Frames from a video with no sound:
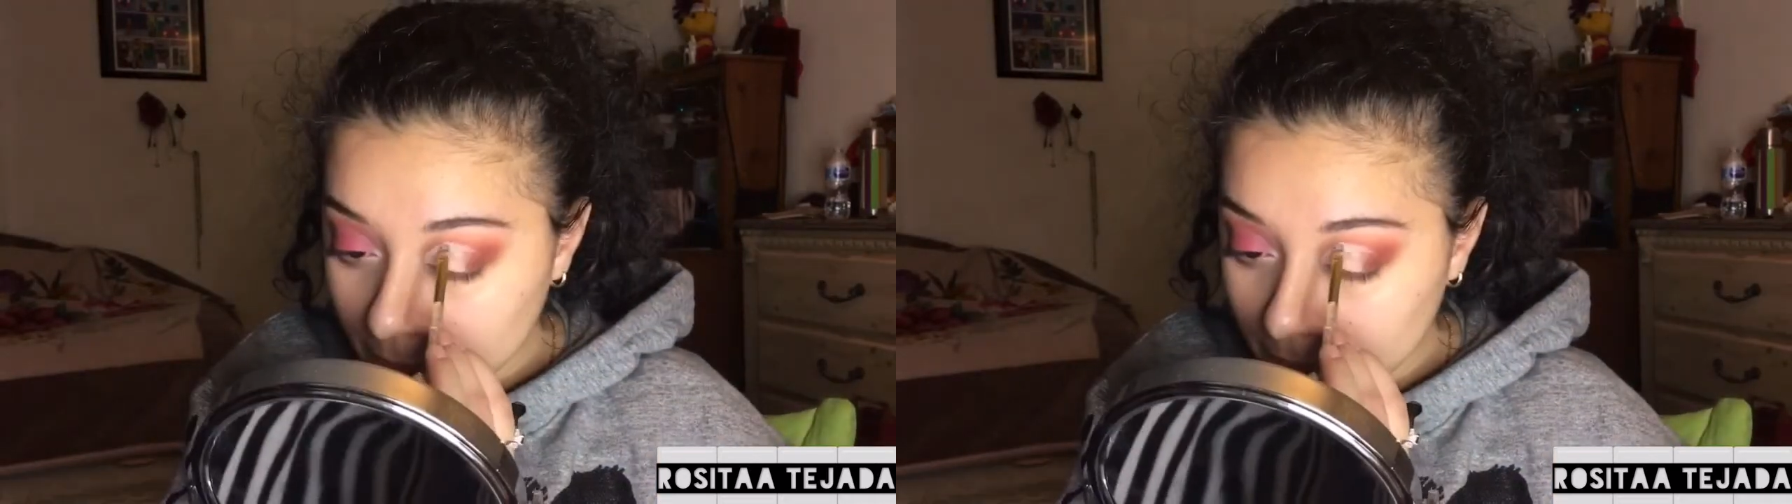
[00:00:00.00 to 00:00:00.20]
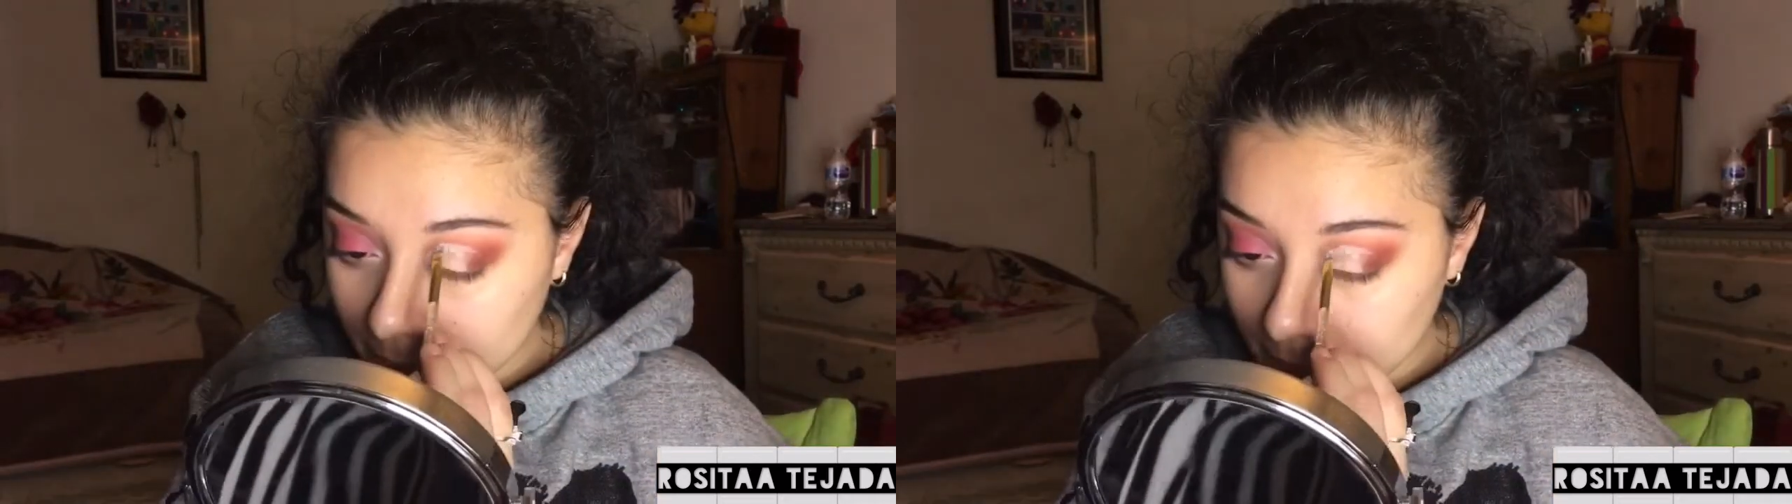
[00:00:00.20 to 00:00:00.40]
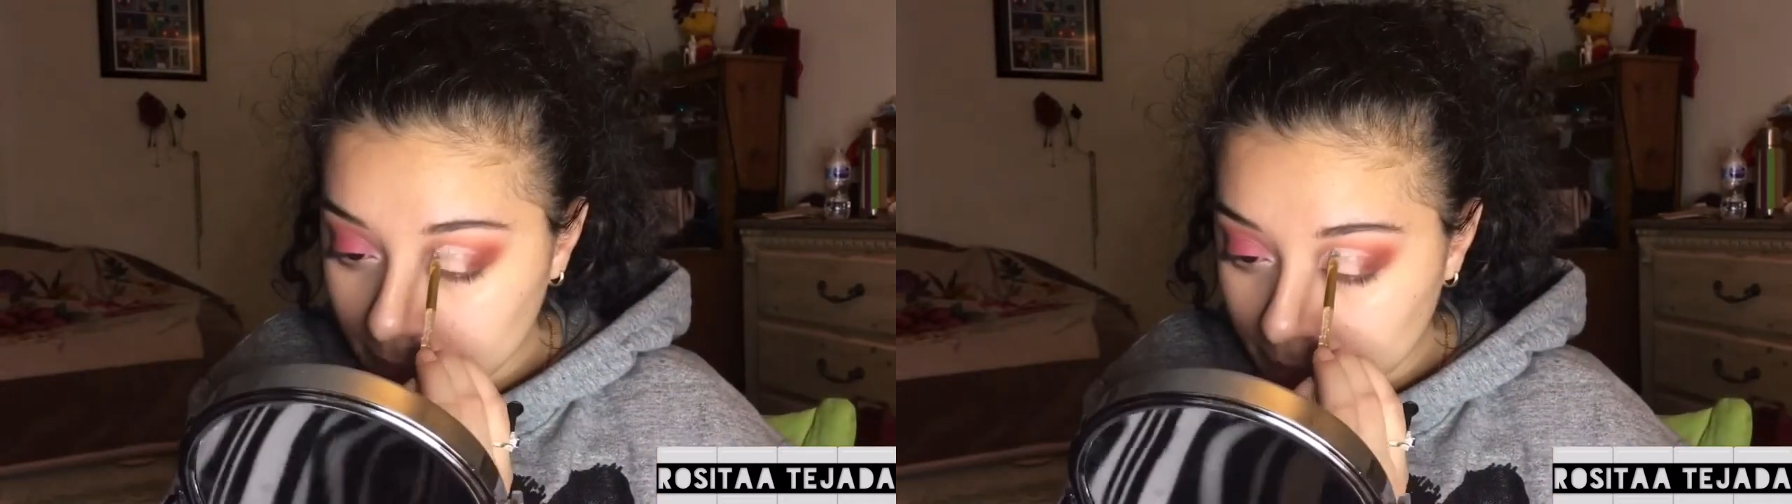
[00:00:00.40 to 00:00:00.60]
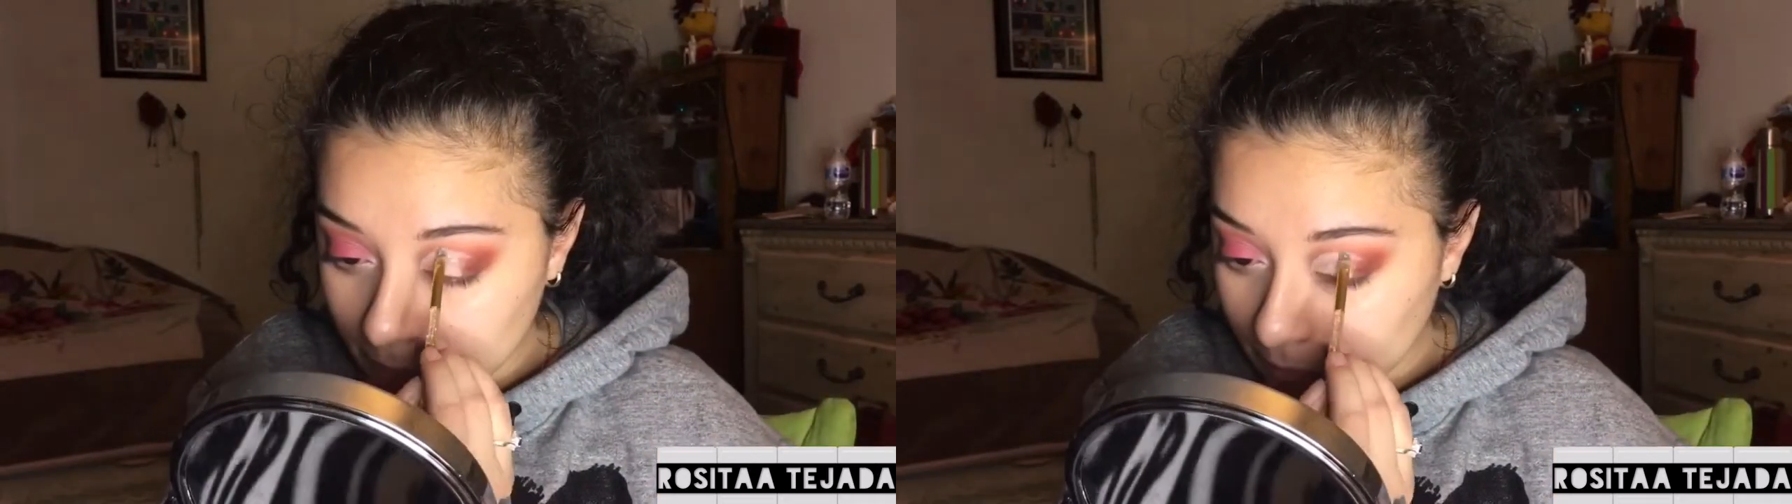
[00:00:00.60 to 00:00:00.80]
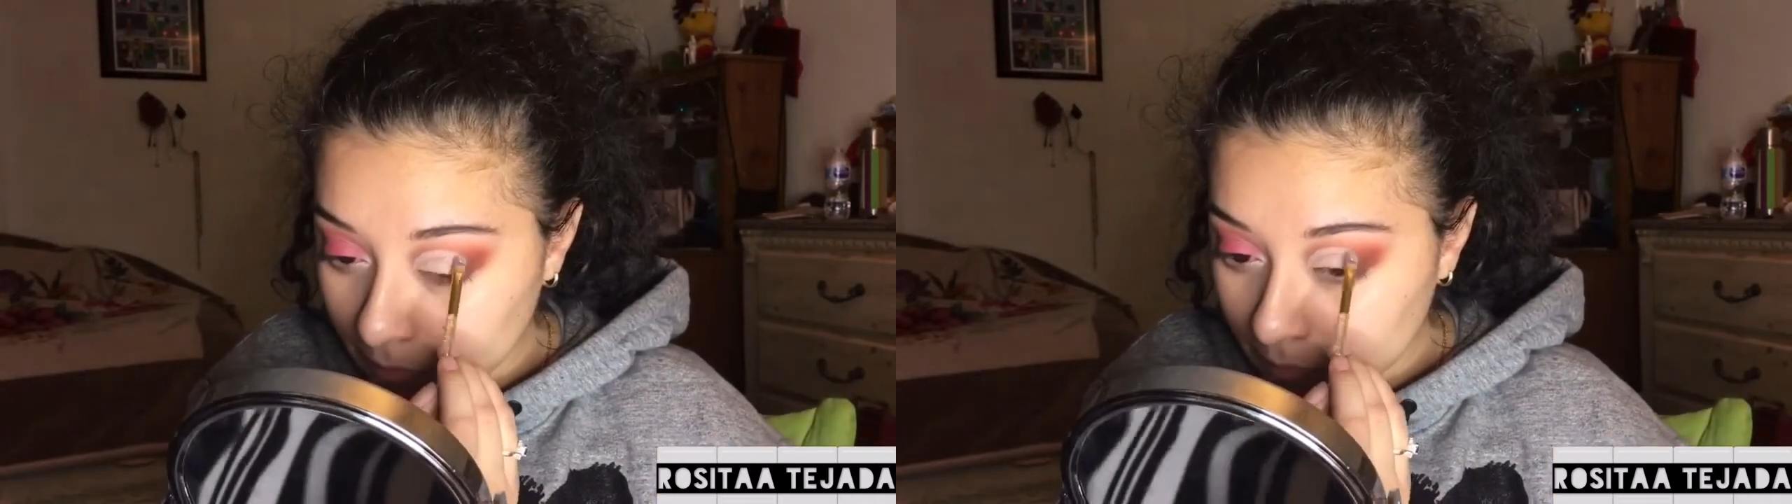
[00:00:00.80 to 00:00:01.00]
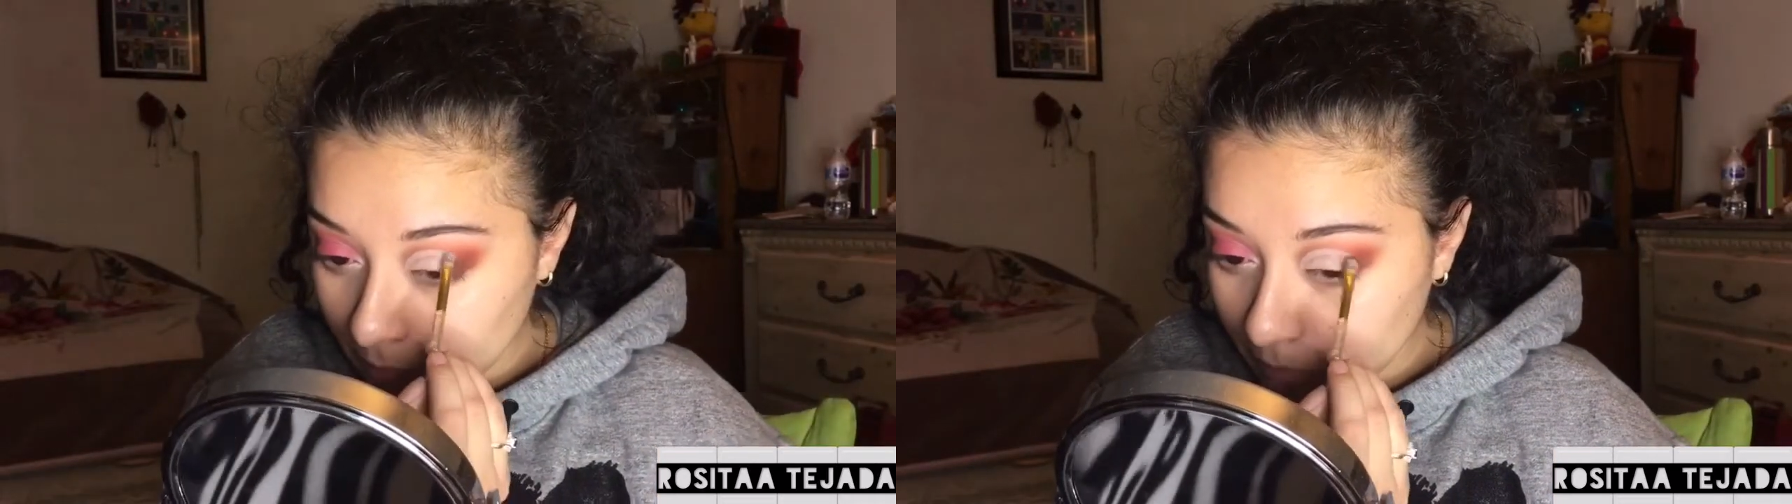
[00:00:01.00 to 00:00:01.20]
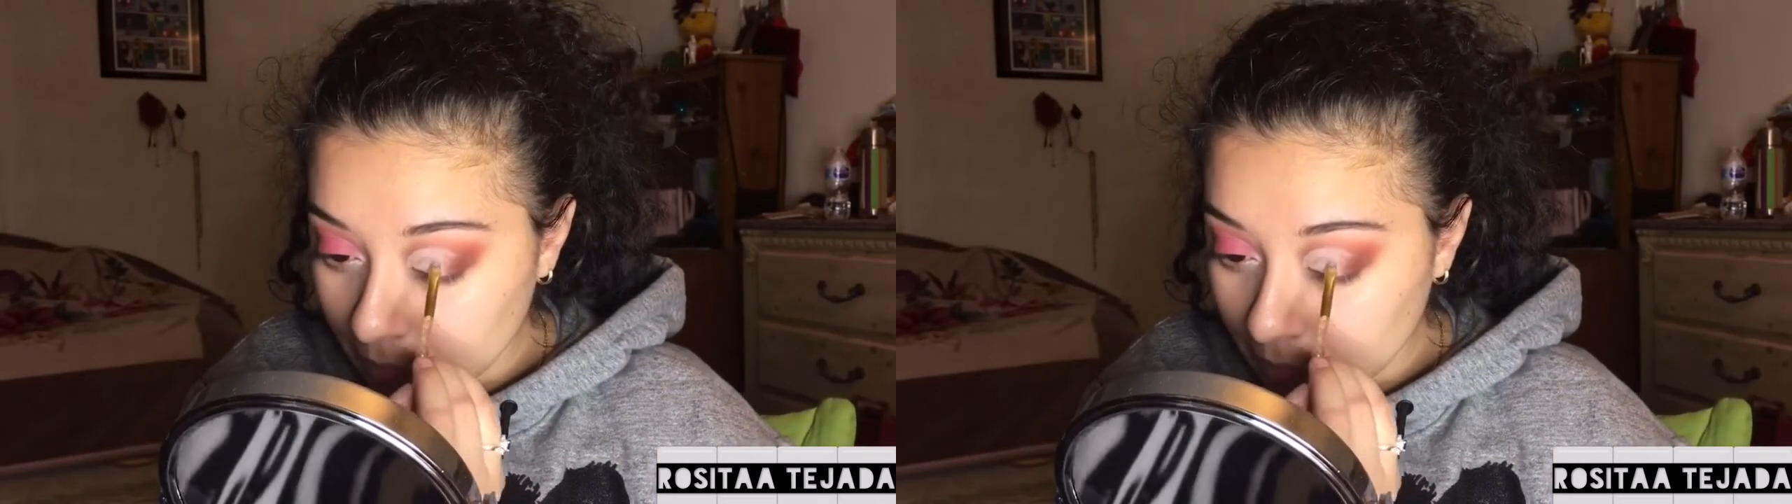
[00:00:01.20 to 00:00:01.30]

that it won't crease.